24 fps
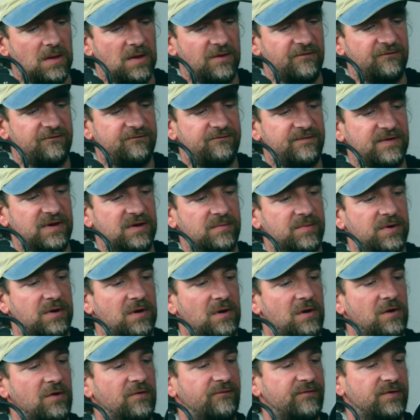filament
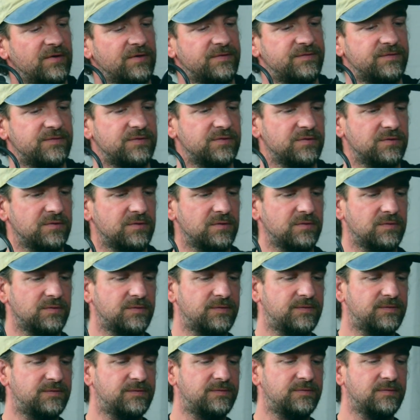over to
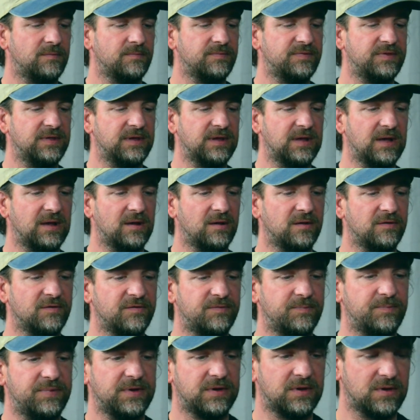something
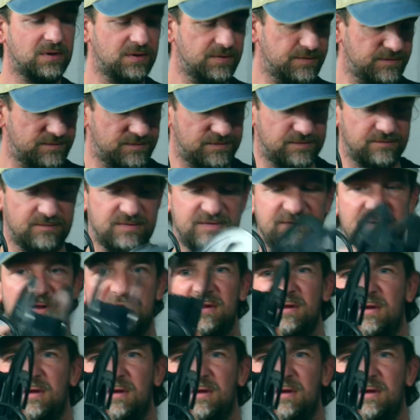else because there isn't a